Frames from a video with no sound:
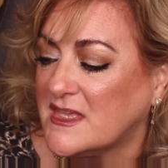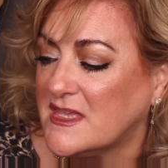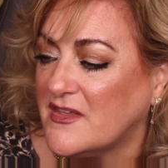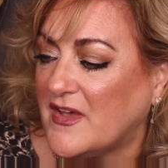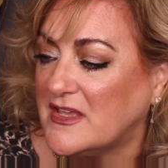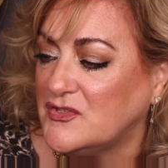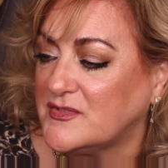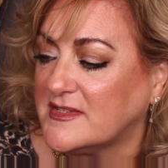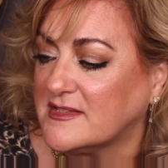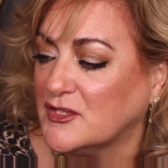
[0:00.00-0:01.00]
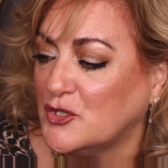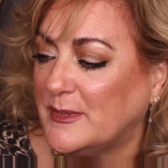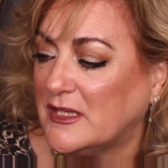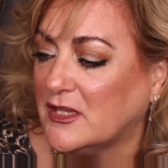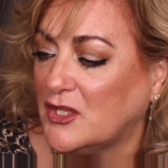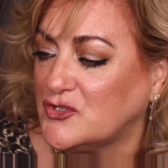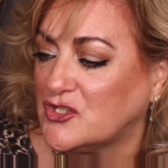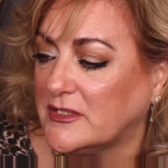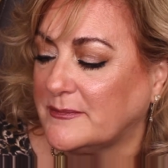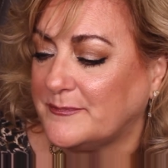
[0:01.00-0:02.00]
if I use this Lumi
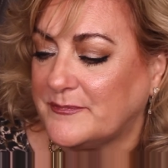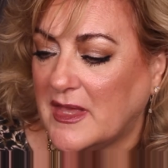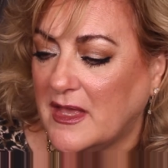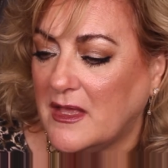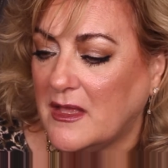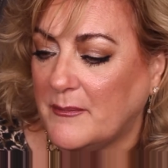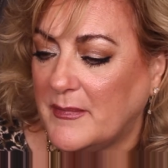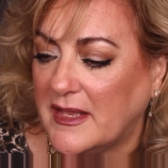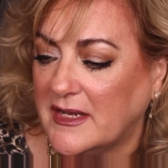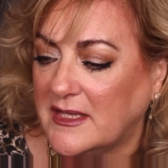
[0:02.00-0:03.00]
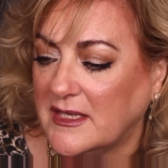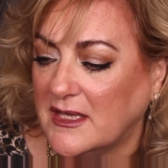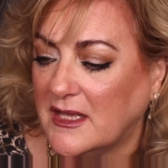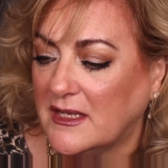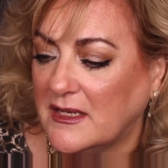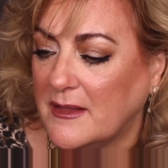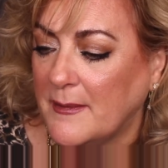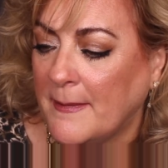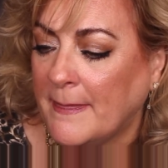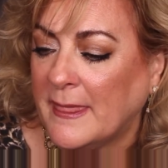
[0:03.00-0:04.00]
Glotion. Um, and again,
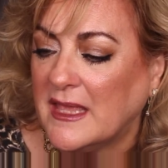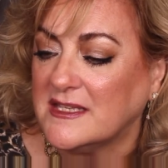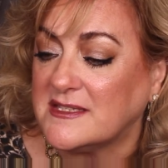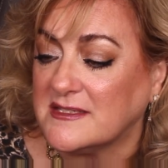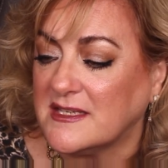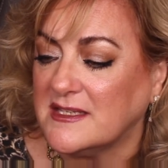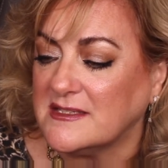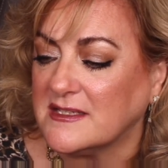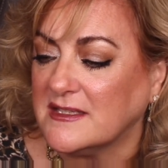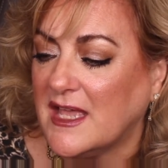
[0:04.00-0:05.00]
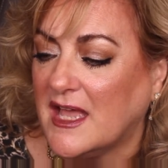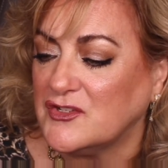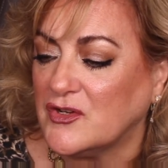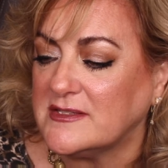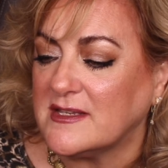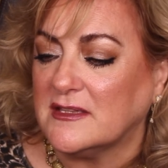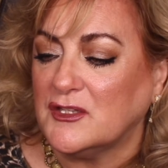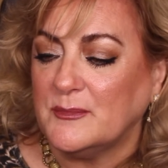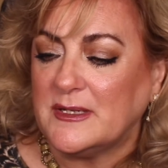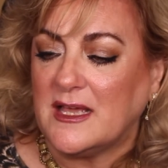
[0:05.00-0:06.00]
it says it instantly hydrates and
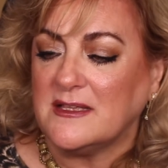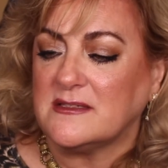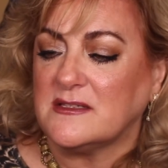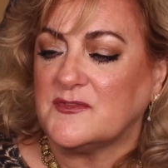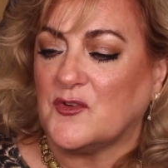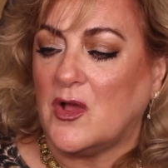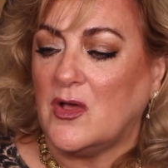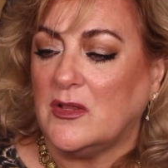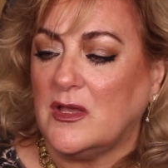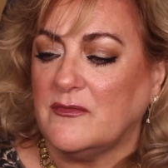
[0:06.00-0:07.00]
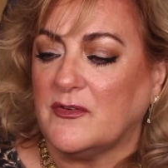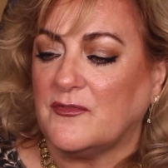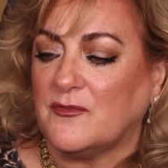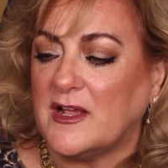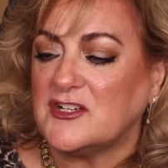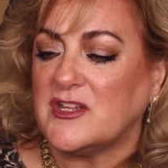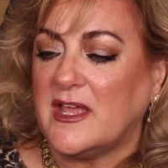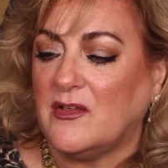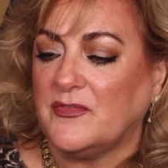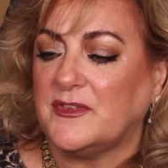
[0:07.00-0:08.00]
luminizes for all over fresh,
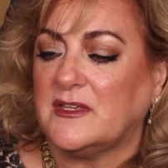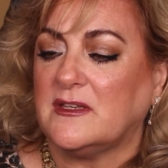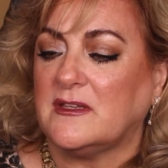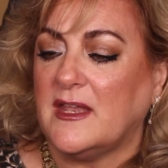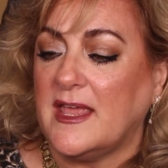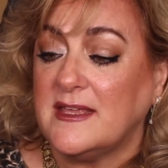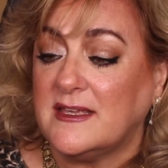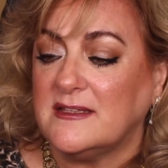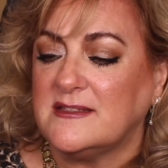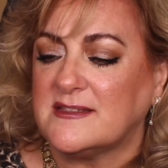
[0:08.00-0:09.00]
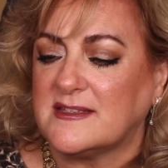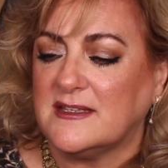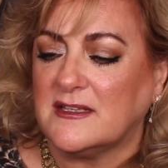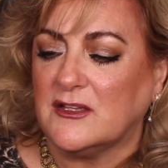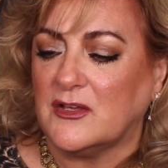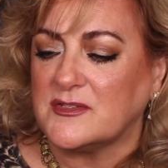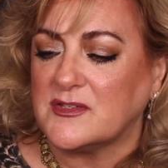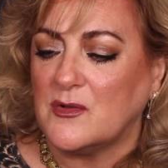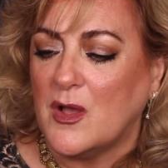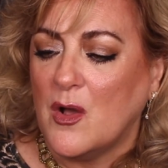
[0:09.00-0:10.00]
healthy, naked skin glow.
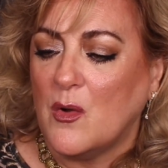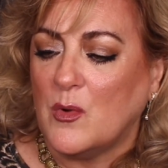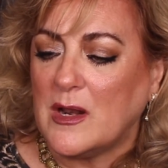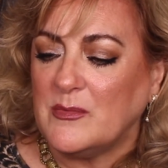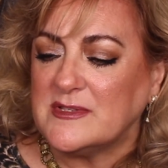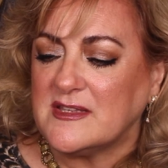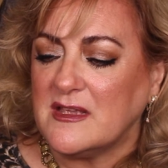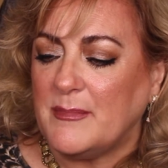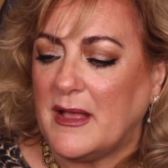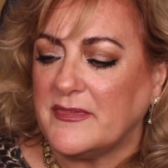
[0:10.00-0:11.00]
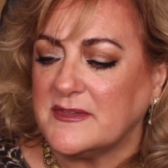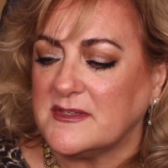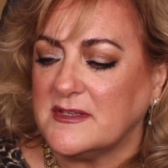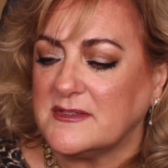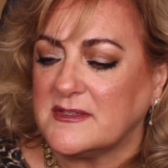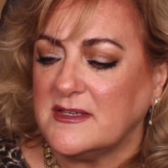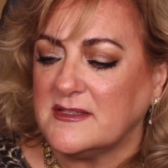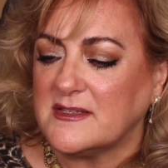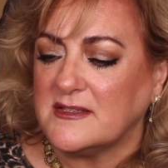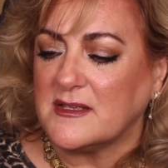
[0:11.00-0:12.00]
So what I would say about this is it
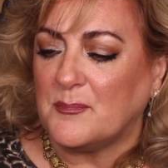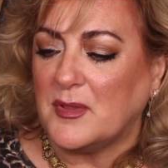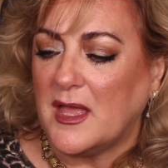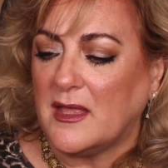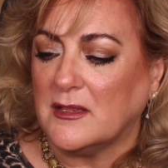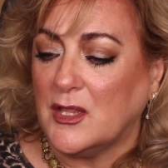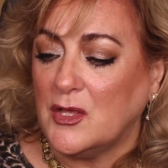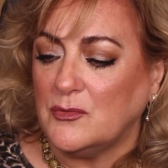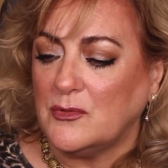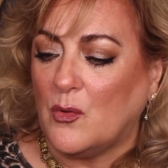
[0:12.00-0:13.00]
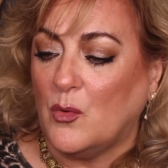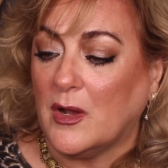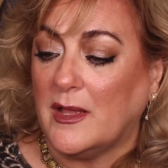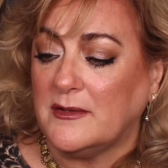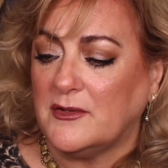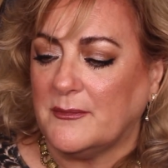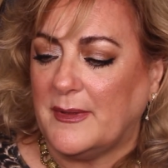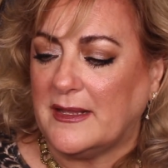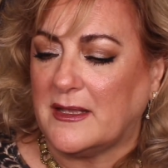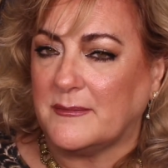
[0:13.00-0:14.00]
says apply alone or under
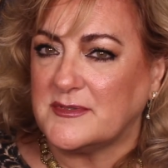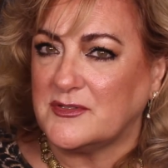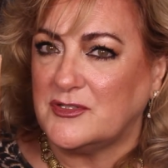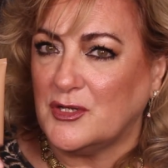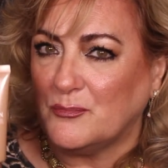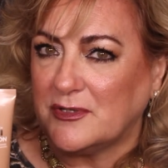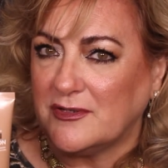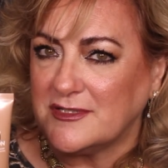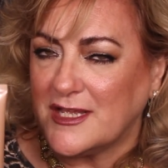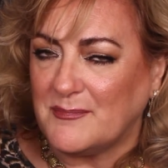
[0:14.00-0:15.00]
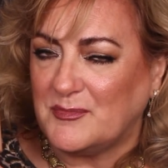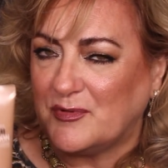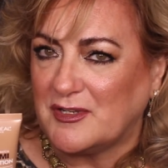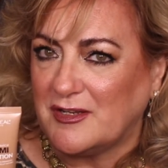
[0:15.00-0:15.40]
makeup. So you don't put it on top, you put it